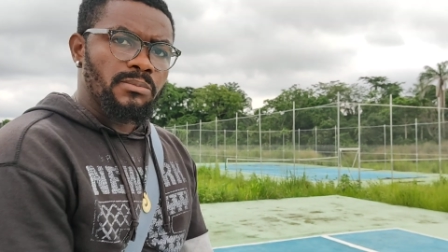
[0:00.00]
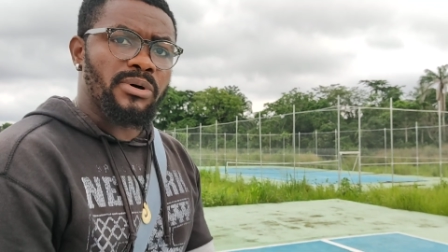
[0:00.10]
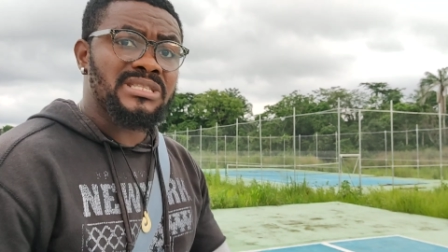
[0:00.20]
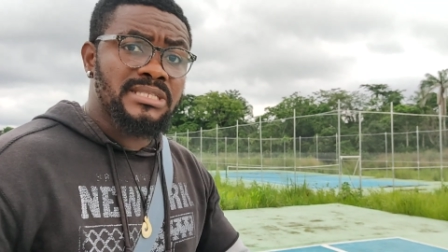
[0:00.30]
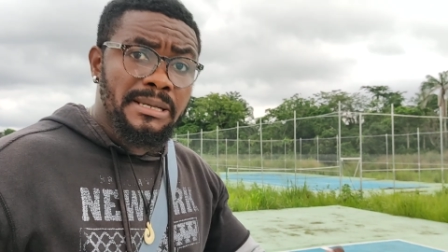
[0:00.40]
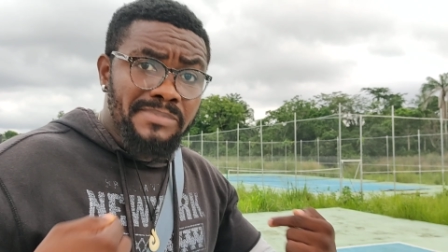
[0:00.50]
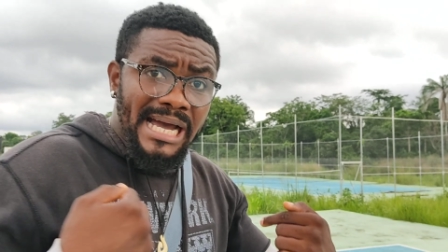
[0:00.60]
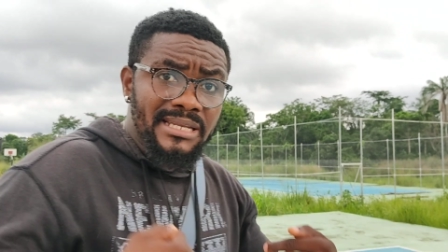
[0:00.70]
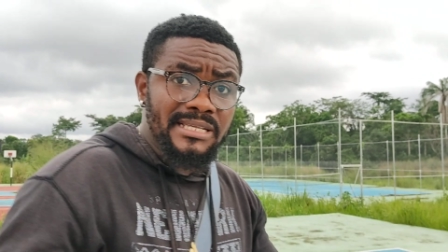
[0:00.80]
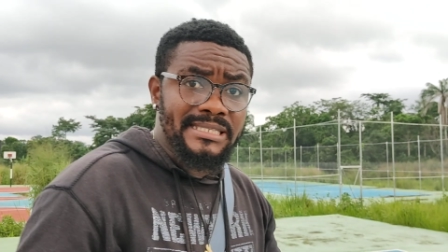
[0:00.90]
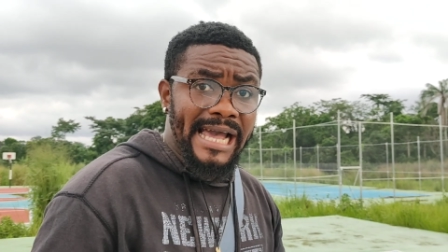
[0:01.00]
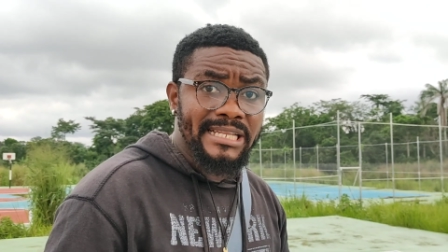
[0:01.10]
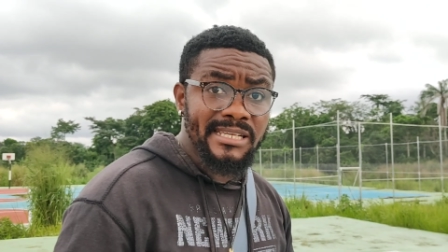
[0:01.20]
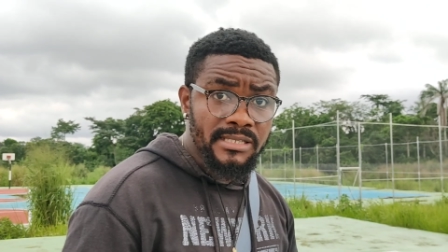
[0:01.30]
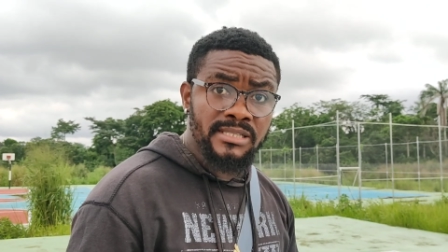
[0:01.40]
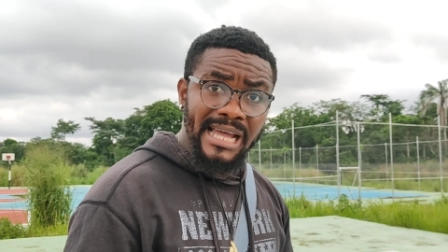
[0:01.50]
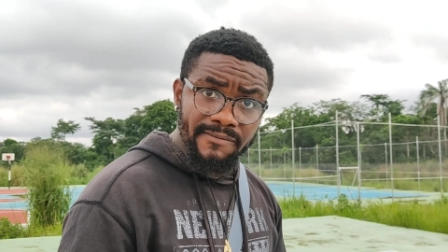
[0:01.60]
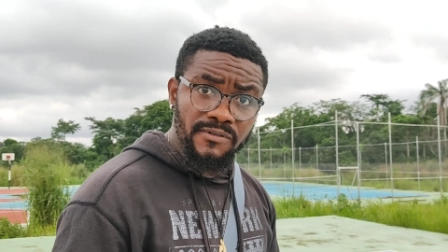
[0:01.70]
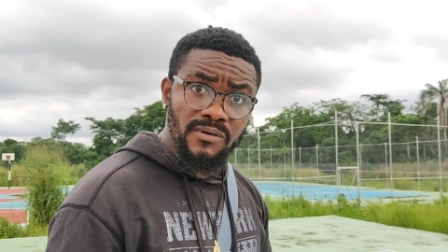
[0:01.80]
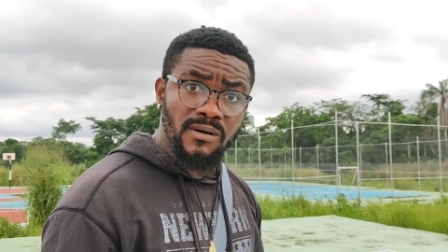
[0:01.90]
But deep down inside, he's the
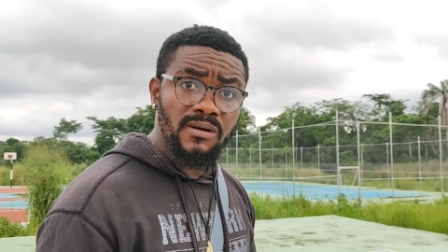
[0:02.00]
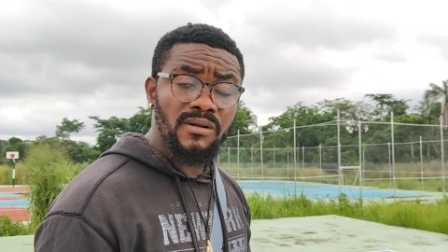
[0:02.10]
devil.